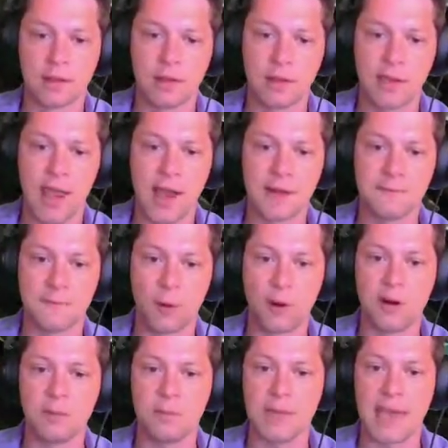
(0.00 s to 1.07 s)
You can't
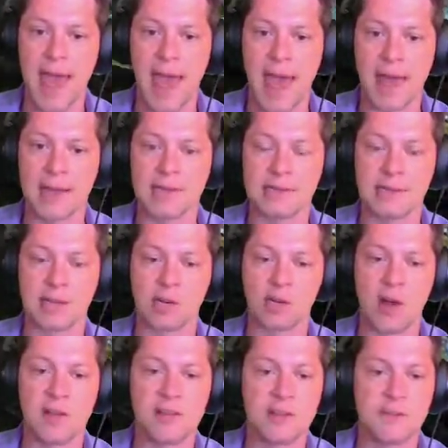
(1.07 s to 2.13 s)
afford to be as
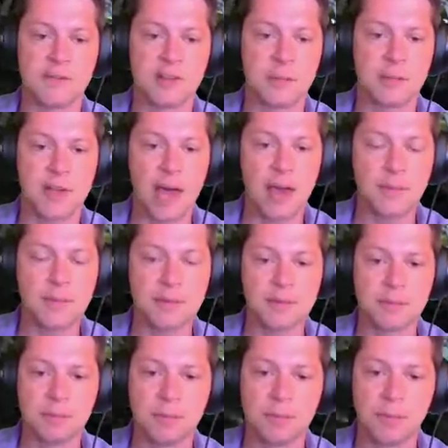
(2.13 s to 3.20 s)
aggressive sometimes,
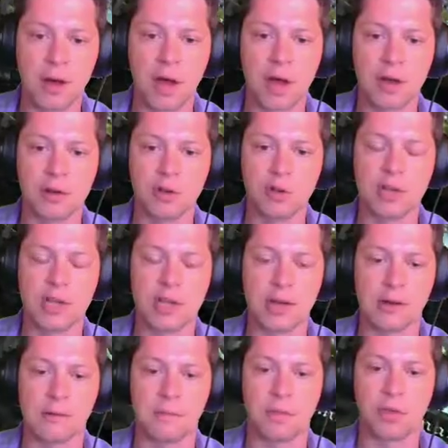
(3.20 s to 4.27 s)
but you
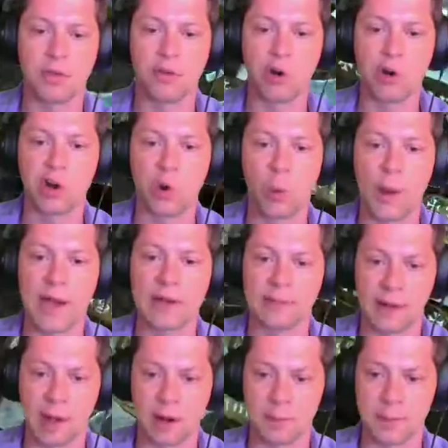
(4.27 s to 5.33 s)
can throw your weight
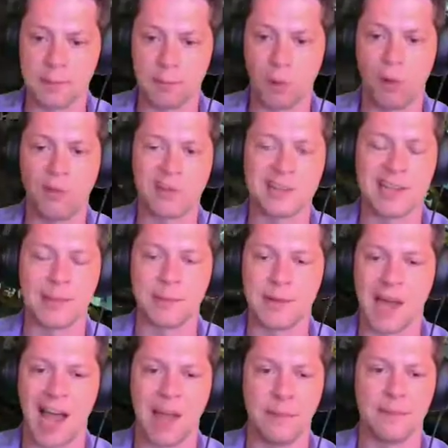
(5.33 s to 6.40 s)
around a bit more at the same
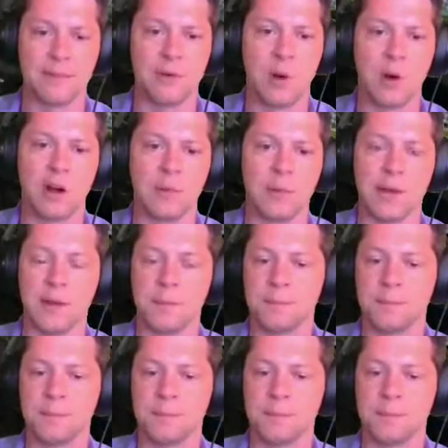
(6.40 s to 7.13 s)
time, if you know what I mean.